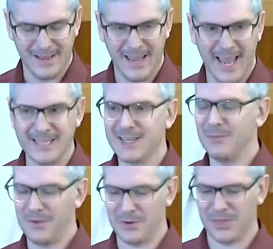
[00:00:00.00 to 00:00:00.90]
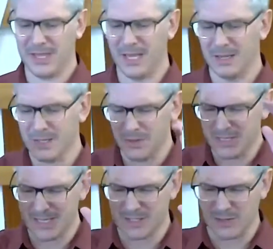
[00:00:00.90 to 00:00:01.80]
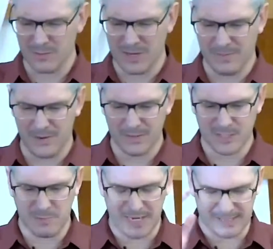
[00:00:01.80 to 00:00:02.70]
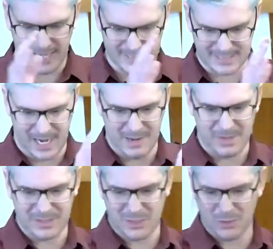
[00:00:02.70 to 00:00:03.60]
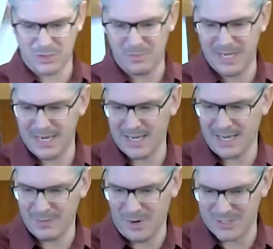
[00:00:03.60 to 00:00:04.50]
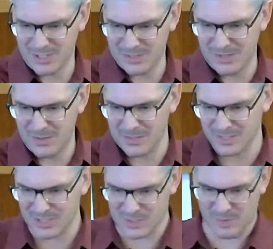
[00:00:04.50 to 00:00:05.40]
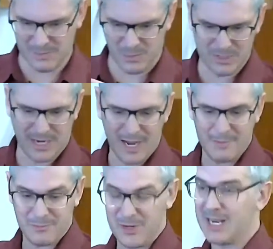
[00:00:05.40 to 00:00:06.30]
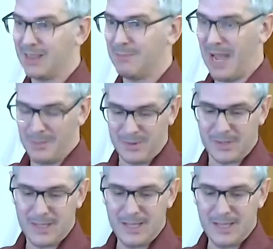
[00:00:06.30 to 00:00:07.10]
And some of you are thinking, so is this sermon about spend less time on social media and watching the news and just spend more time reading the Bible?